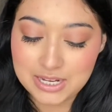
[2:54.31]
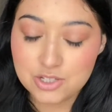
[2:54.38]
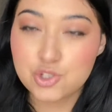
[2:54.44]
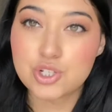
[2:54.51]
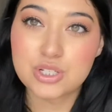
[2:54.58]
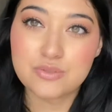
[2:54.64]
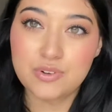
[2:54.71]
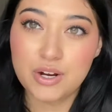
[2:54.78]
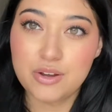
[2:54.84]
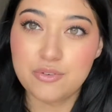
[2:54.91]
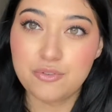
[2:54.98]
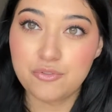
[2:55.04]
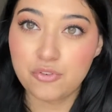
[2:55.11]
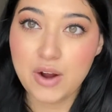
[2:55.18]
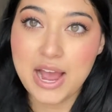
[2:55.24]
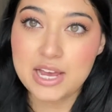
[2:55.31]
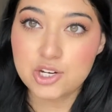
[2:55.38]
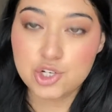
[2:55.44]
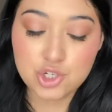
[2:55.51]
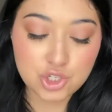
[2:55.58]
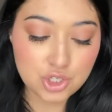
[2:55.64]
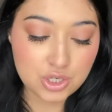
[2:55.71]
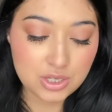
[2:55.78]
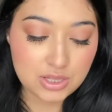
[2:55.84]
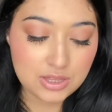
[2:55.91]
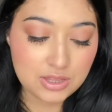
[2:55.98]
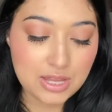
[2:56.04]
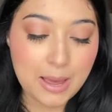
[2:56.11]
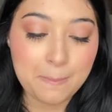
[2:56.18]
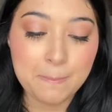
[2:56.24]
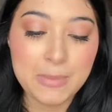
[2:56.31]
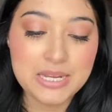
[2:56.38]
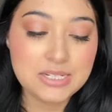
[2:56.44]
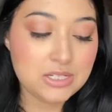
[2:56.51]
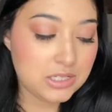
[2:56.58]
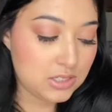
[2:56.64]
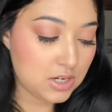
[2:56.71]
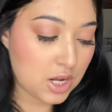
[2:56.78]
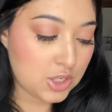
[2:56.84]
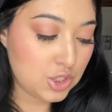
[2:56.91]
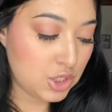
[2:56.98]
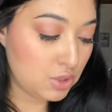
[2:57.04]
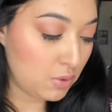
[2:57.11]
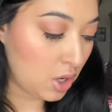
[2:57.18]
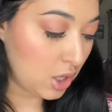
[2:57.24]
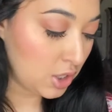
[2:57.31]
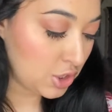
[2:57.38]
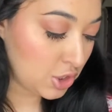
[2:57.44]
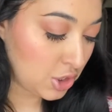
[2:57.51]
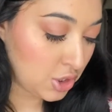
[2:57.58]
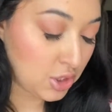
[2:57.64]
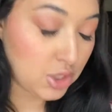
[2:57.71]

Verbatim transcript: It's just very fresh. That mint is not too harsh.